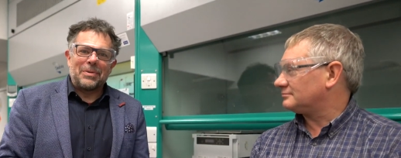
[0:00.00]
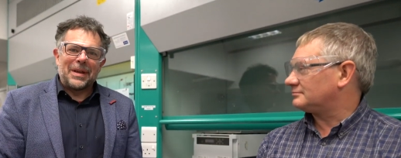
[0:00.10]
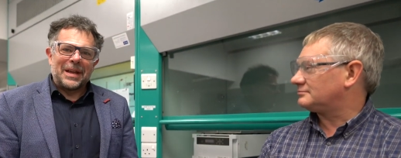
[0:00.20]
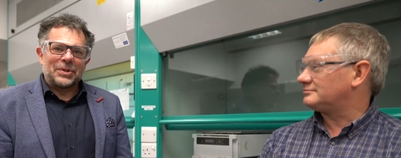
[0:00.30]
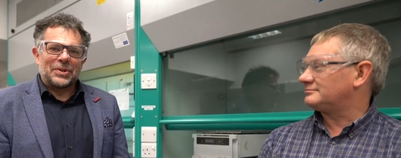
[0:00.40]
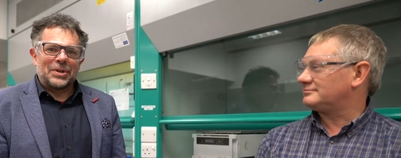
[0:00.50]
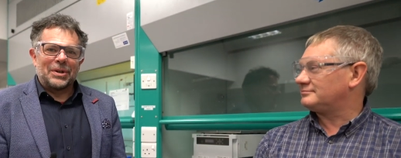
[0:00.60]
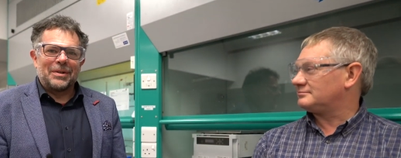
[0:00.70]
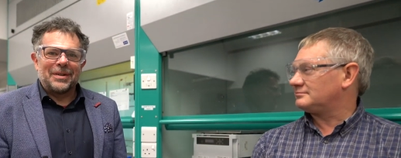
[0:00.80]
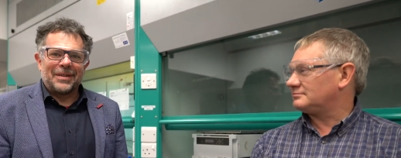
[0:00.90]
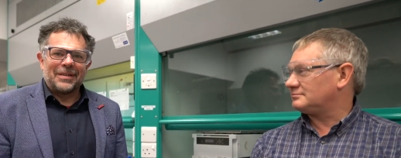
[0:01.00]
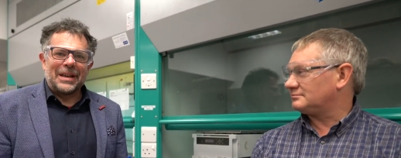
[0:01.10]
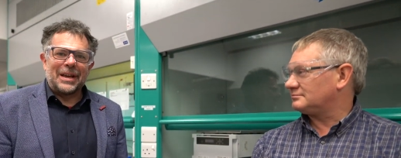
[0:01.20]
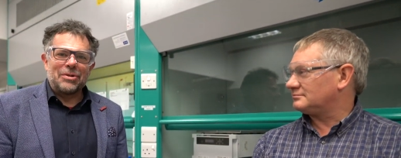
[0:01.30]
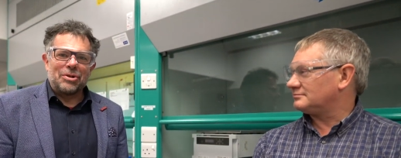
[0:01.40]
Speaker 1: thanks to
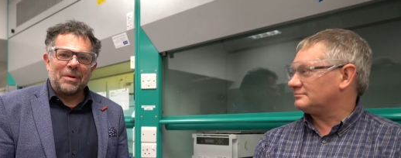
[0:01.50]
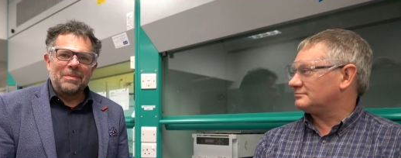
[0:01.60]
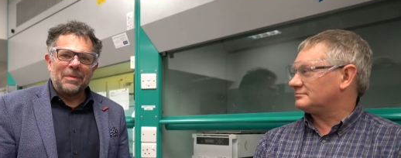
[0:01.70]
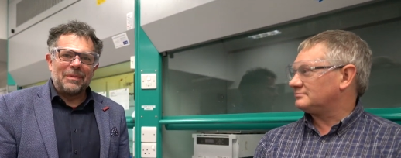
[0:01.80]
Nick and John.